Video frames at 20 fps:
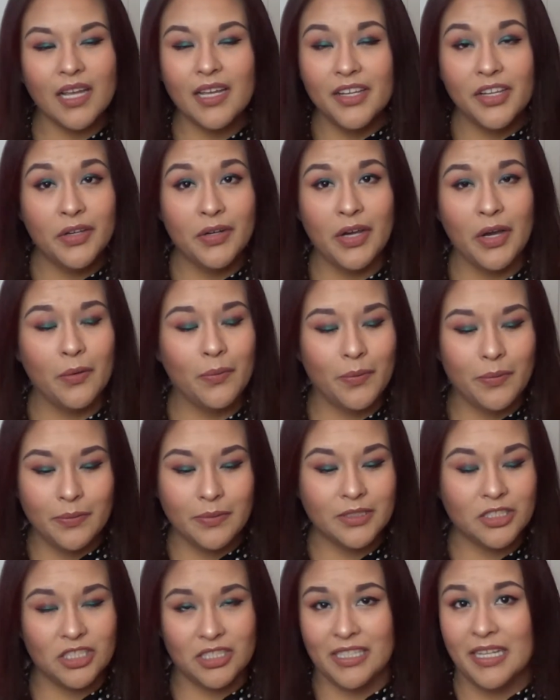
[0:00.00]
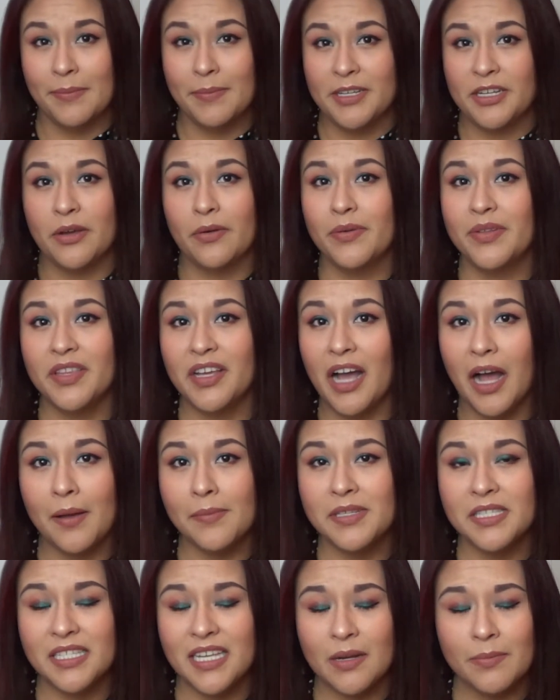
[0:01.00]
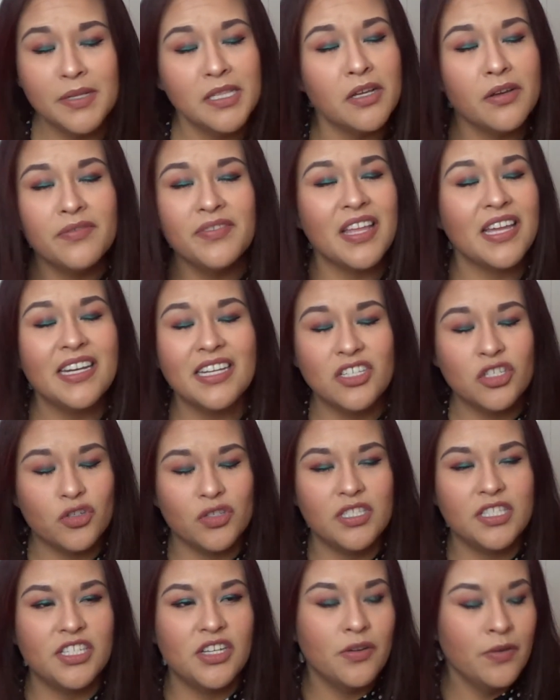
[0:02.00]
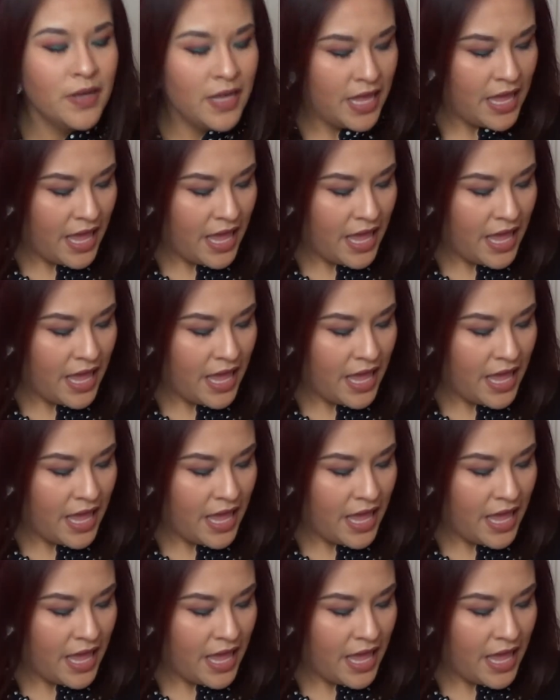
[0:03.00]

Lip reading: you know, just let me know in the comments down below if that interests you.